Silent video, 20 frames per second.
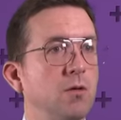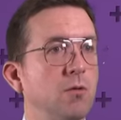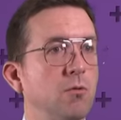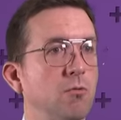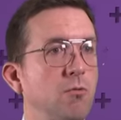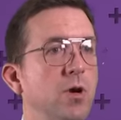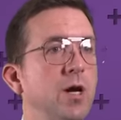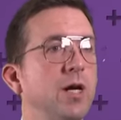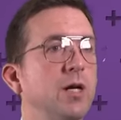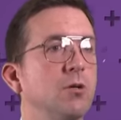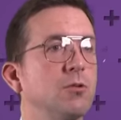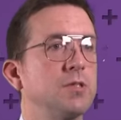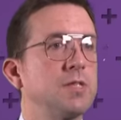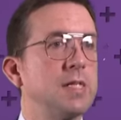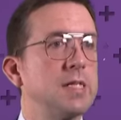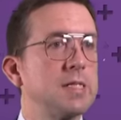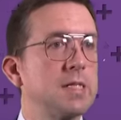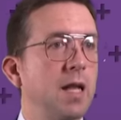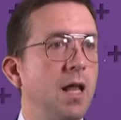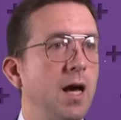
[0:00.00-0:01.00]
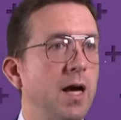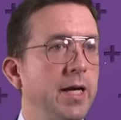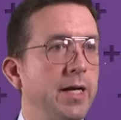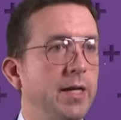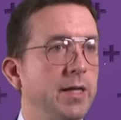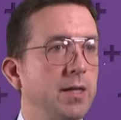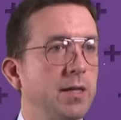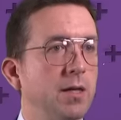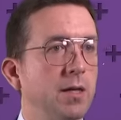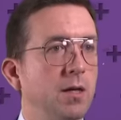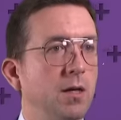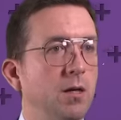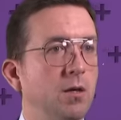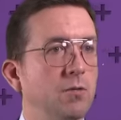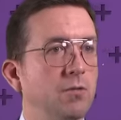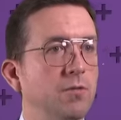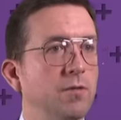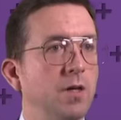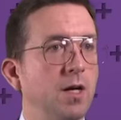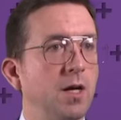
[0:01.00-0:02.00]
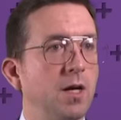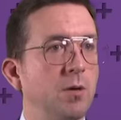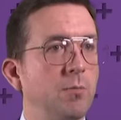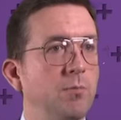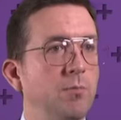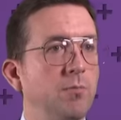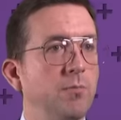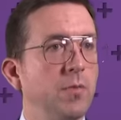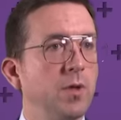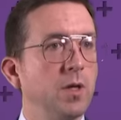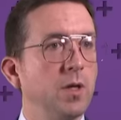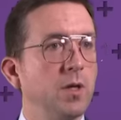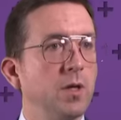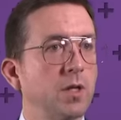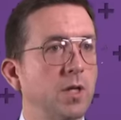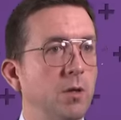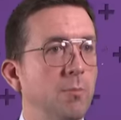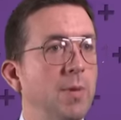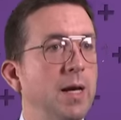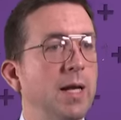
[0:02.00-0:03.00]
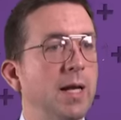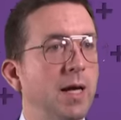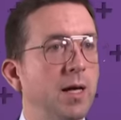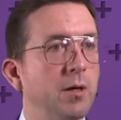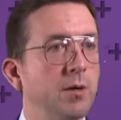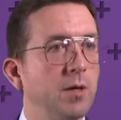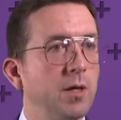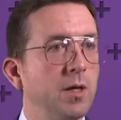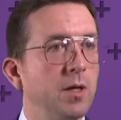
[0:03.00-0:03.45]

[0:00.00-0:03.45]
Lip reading: real dislike of Camilla.